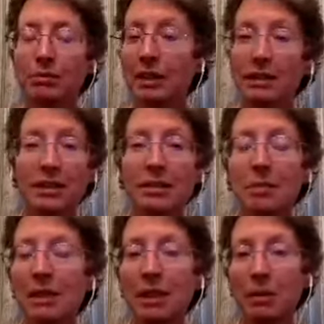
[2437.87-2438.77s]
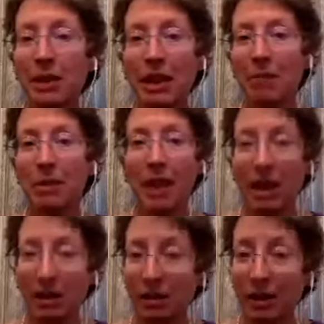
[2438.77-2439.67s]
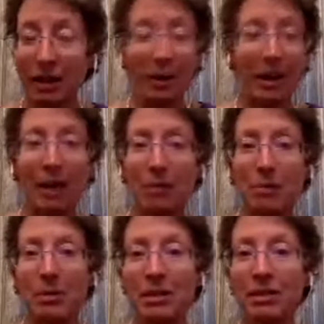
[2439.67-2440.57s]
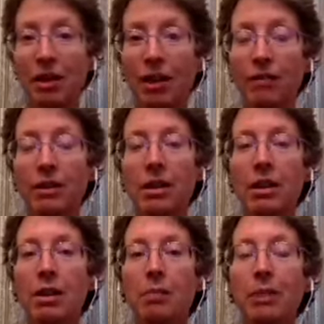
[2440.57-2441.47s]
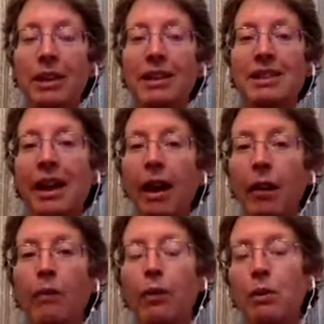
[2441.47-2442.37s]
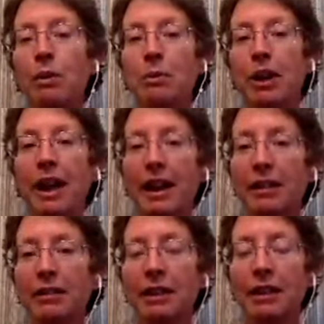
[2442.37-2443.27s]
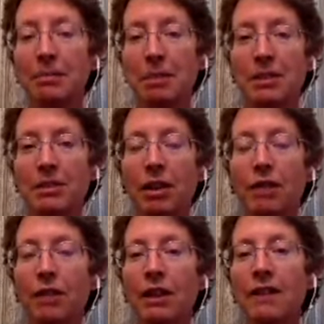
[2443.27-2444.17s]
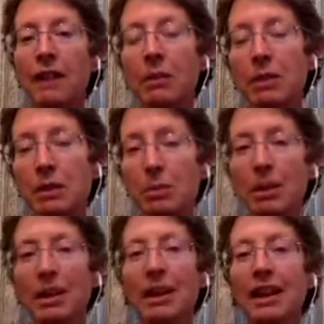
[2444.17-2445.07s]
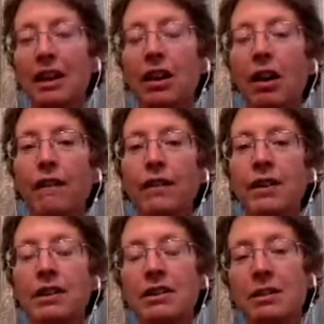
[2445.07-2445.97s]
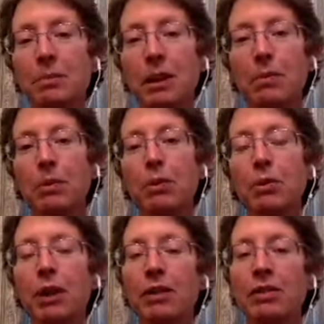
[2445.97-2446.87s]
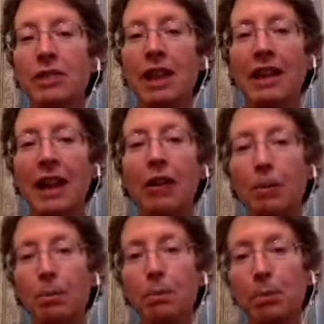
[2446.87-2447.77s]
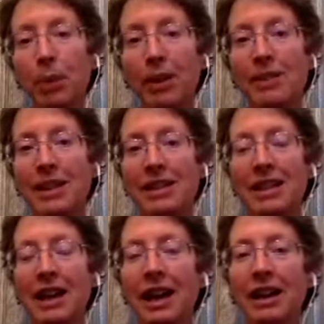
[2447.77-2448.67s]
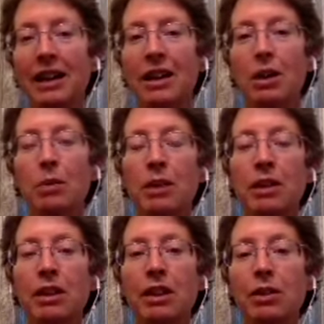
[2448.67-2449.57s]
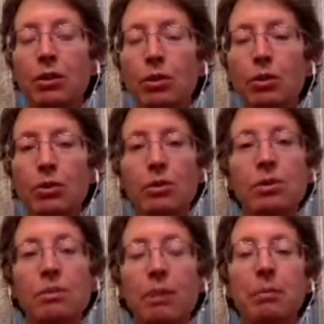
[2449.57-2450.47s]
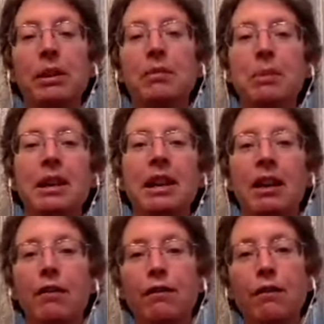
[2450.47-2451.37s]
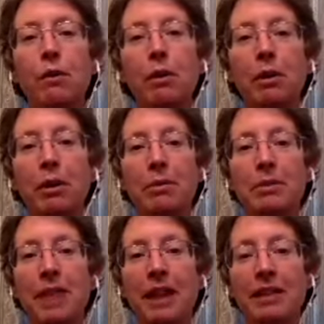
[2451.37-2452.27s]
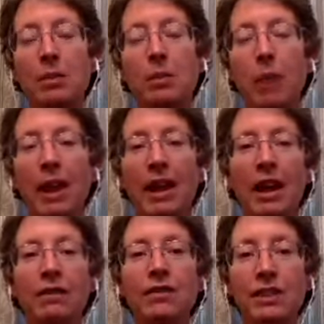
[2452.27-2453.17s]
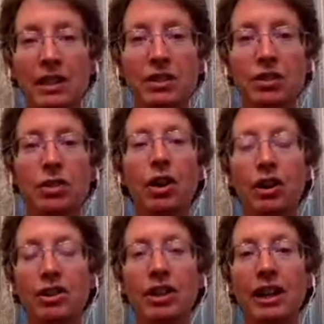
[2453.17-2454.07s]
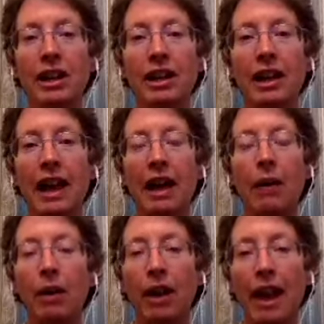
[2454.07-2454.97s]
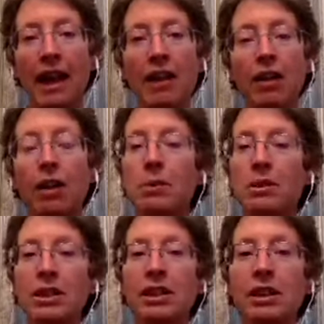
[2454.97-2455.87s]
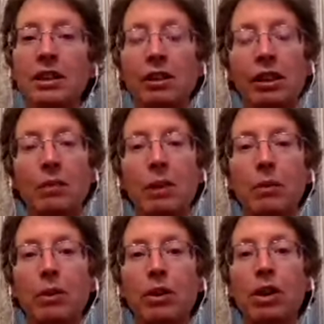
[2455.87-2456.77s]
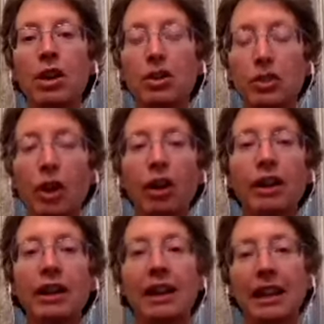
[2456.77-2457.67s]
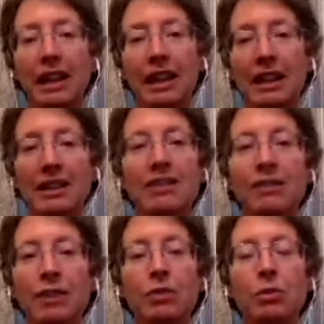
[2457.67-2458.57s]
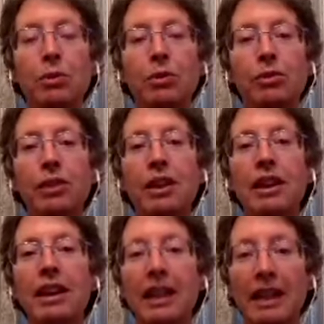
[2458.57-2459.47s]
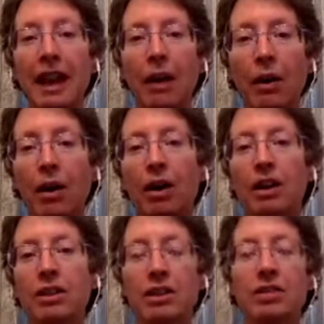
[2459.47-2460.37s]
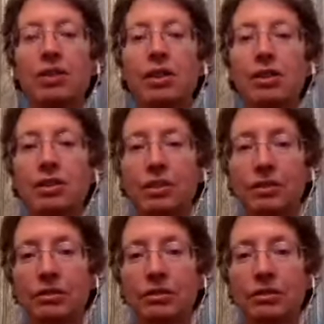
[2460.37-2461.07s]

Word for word: That doesn't mean that we can't be angry, we can't be pissed off, but it is helpful when we're angry and pissed off that we speak in confidence to people who understand how to process that rather than use public media forums as a way of discharging our anger, particularly when we're targeting individuals in our discharge.